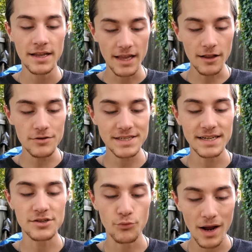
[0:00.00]
yellow
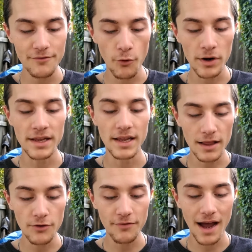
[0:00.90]
6, red 40,
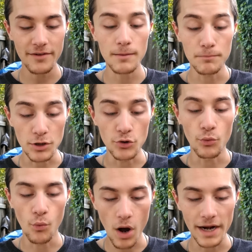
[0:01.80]
yellow 5, and blue
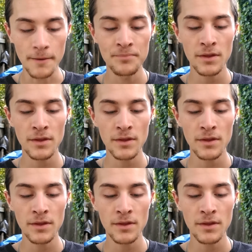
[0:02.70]
1.